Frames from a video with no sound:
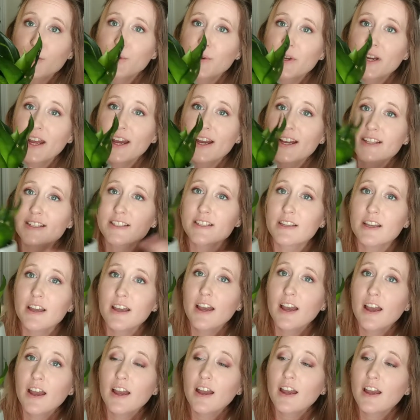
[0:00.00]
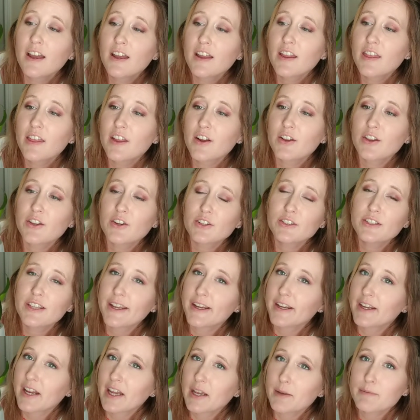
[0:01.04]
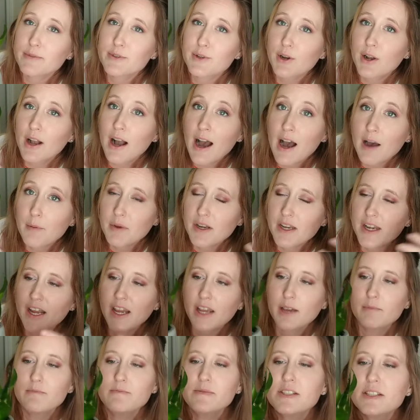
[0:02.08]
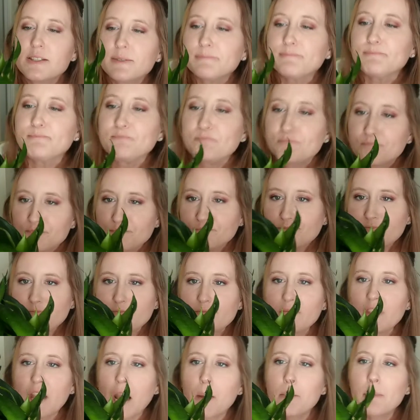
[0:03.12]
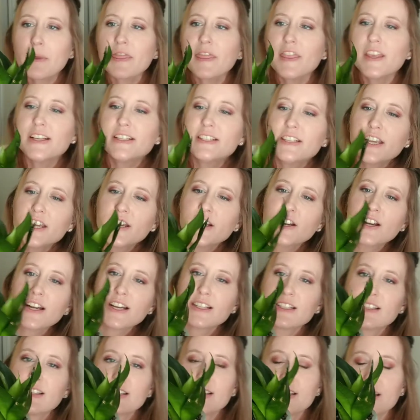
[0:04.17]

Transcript: to it as. Their little nicknames or common names. But this here is a